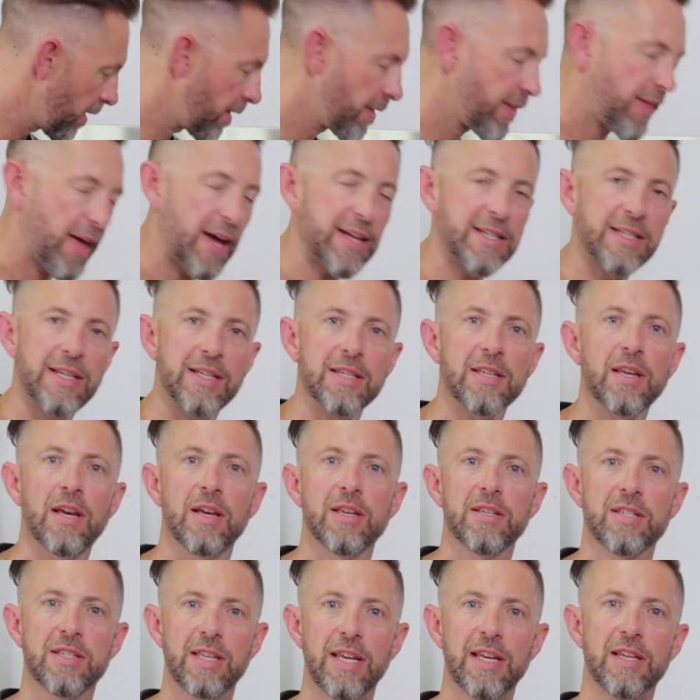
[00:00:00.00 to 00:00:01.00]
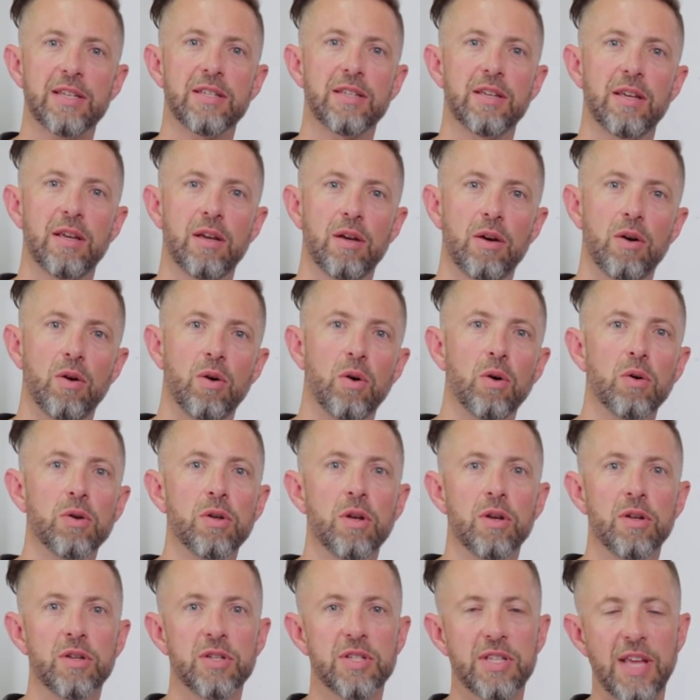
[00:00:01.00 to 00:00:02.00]
That is 6 or
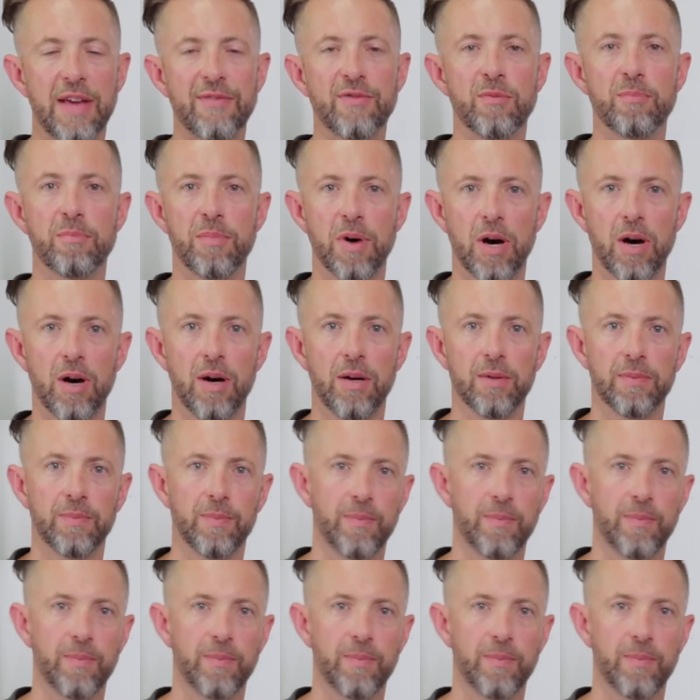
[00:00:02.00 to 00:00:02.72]
7 bar.